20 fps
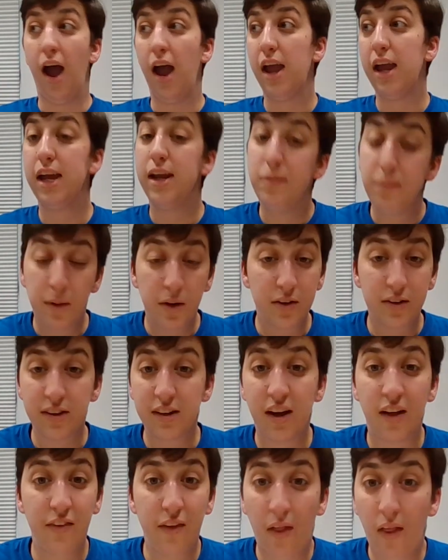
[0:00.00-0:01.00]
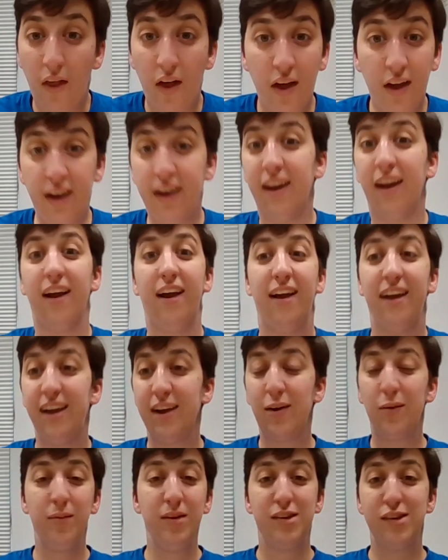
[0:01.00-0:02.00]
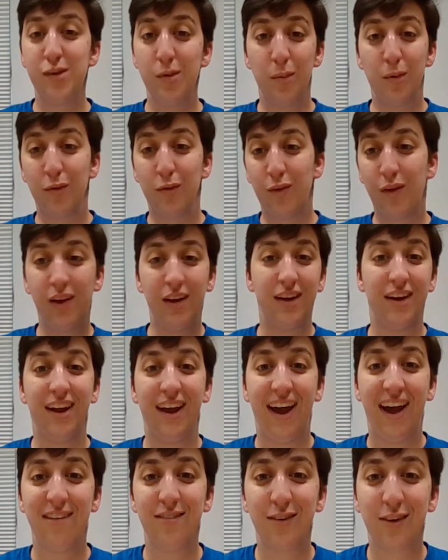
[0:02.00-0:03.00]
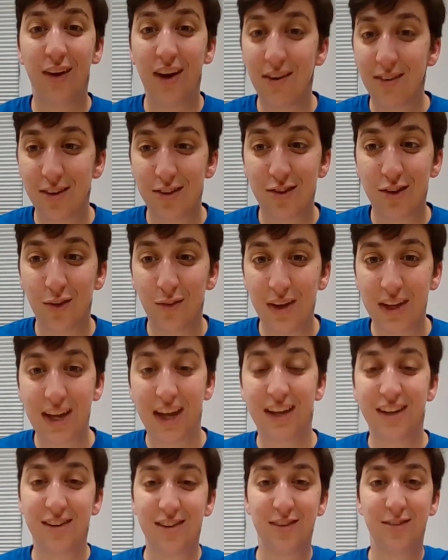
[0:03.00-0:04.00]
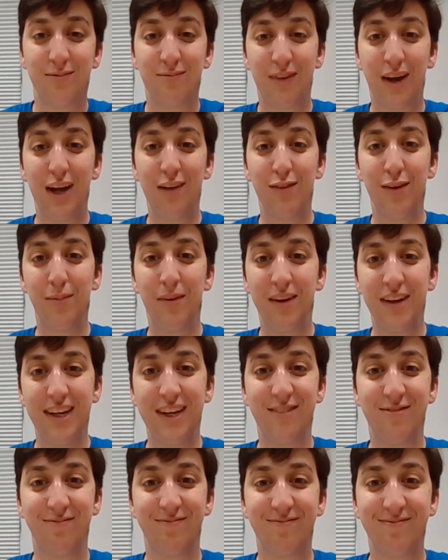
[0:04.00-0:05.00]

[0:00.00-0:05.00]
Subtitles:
in person on the lawn. It'll be super fun. Have a great rest of your weekend. Bye, everybody.